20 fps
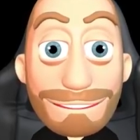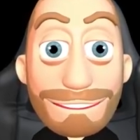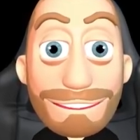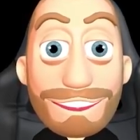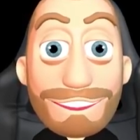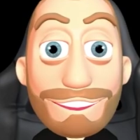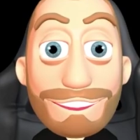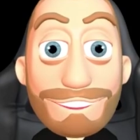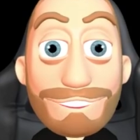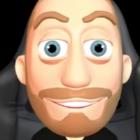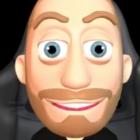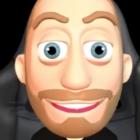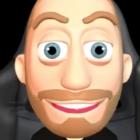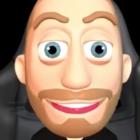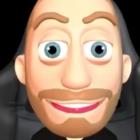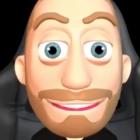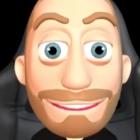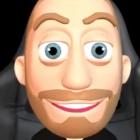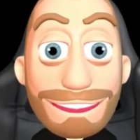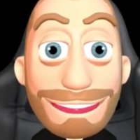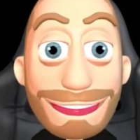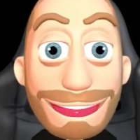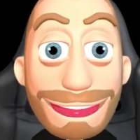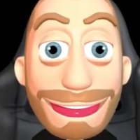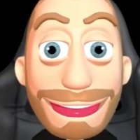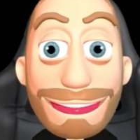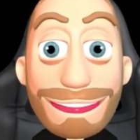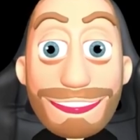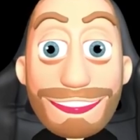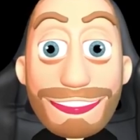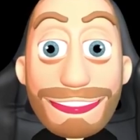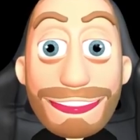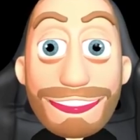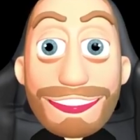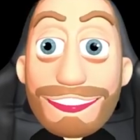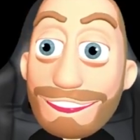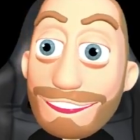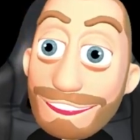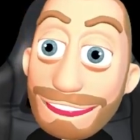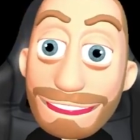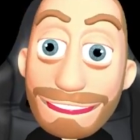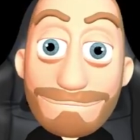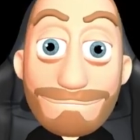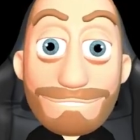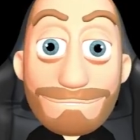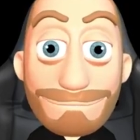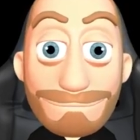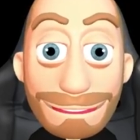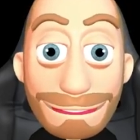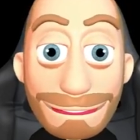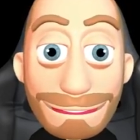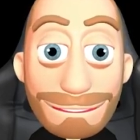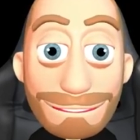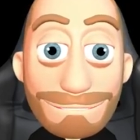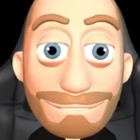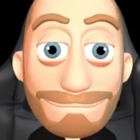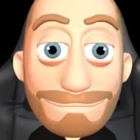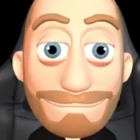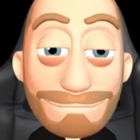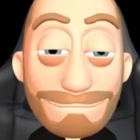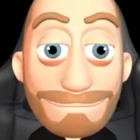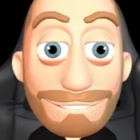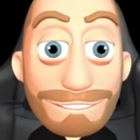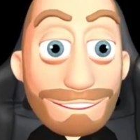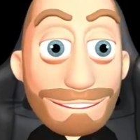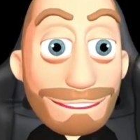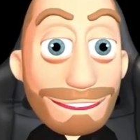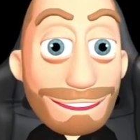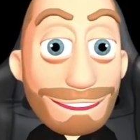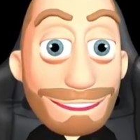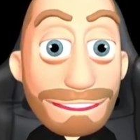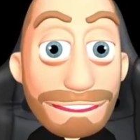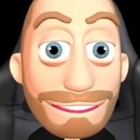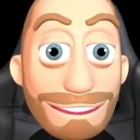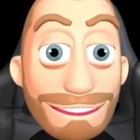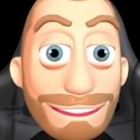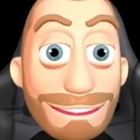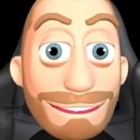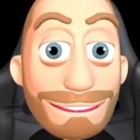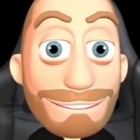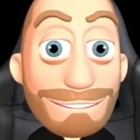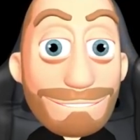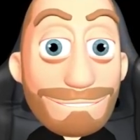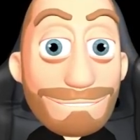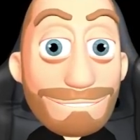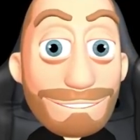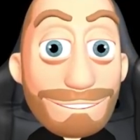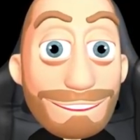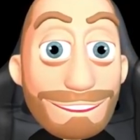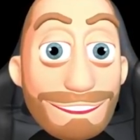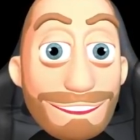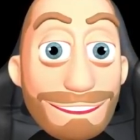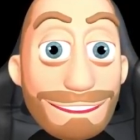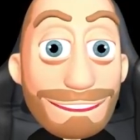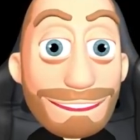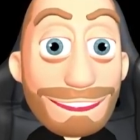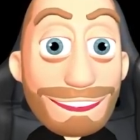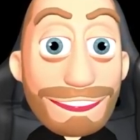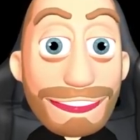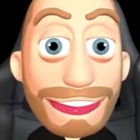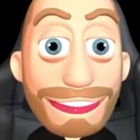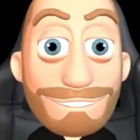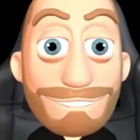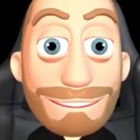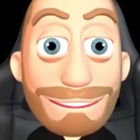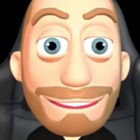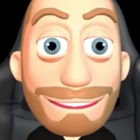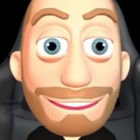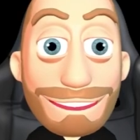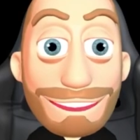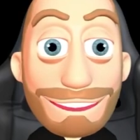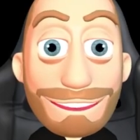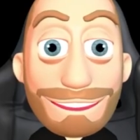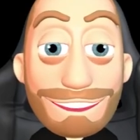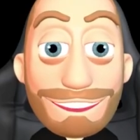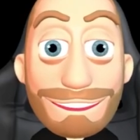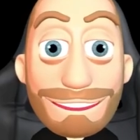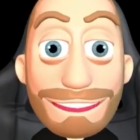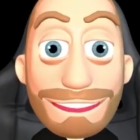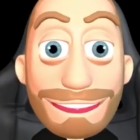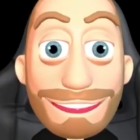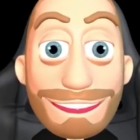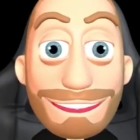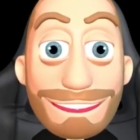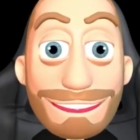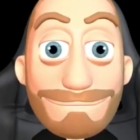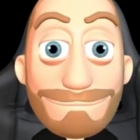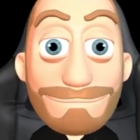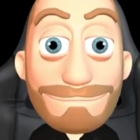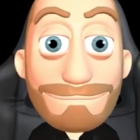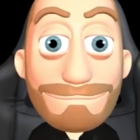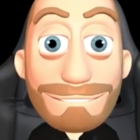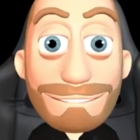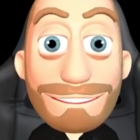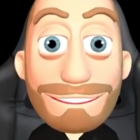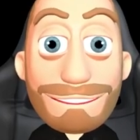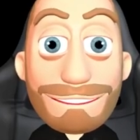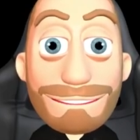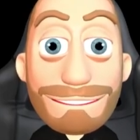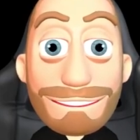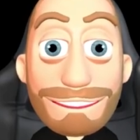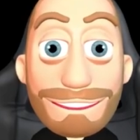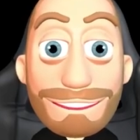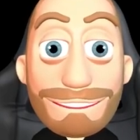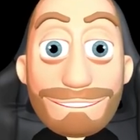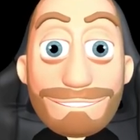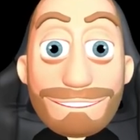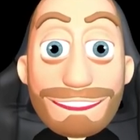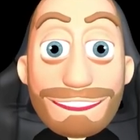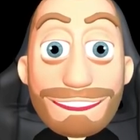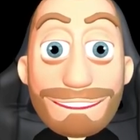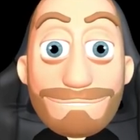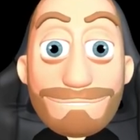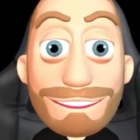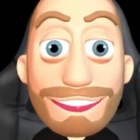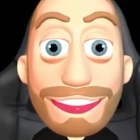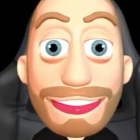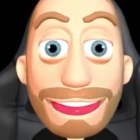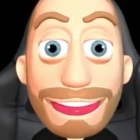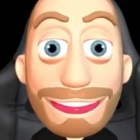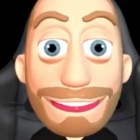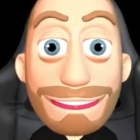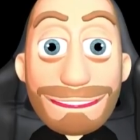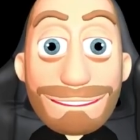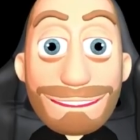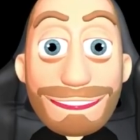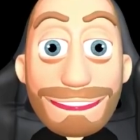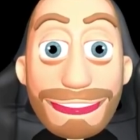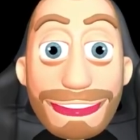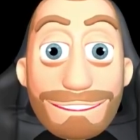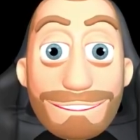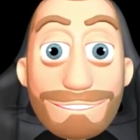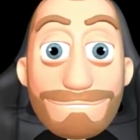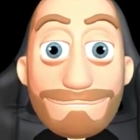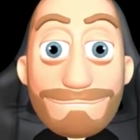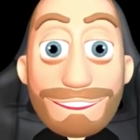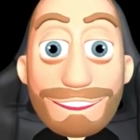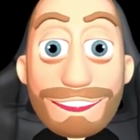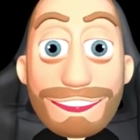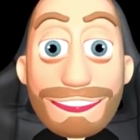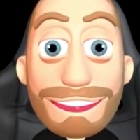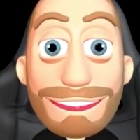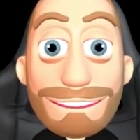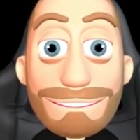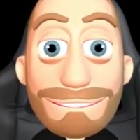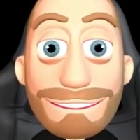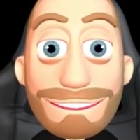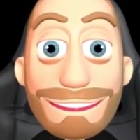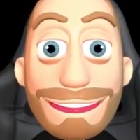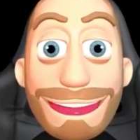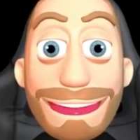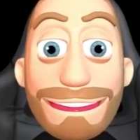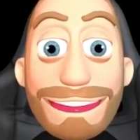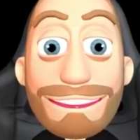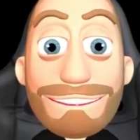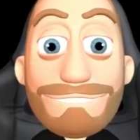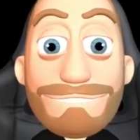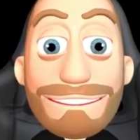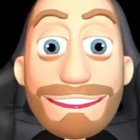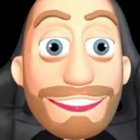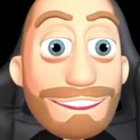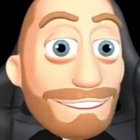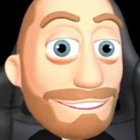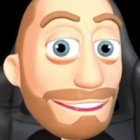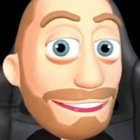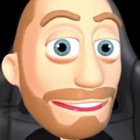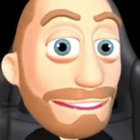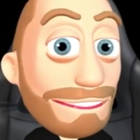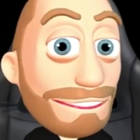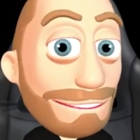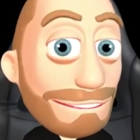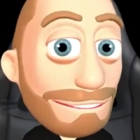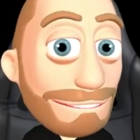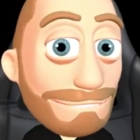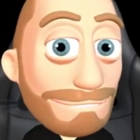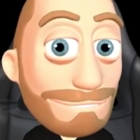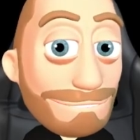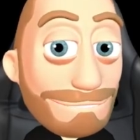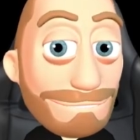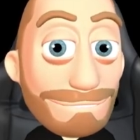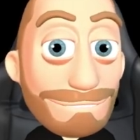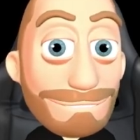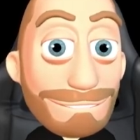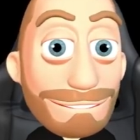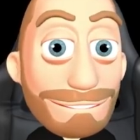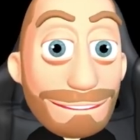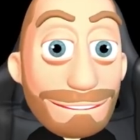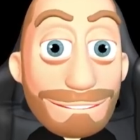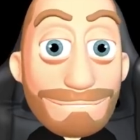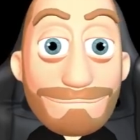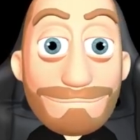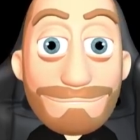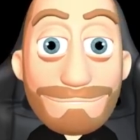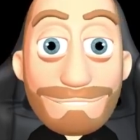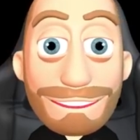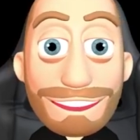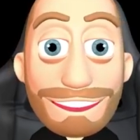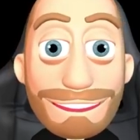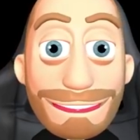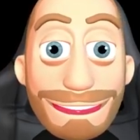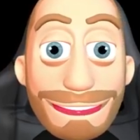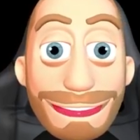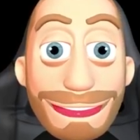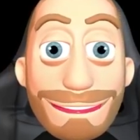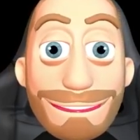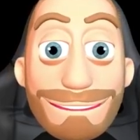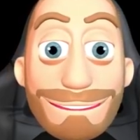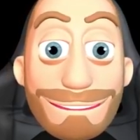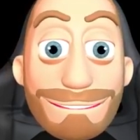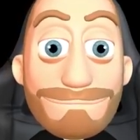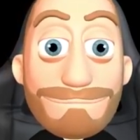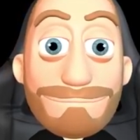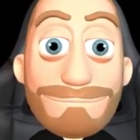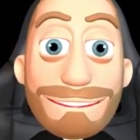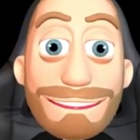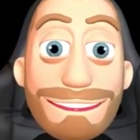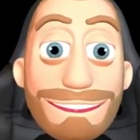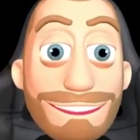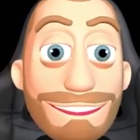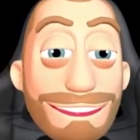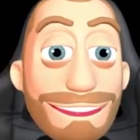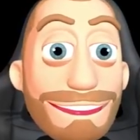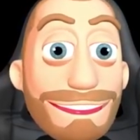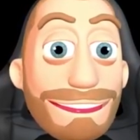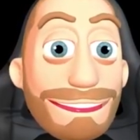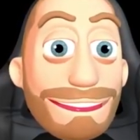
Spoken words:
what your IL could have been. Meaning you're in the LP, you see this person saw it get down to, let's say, 504 in the current, and they didn't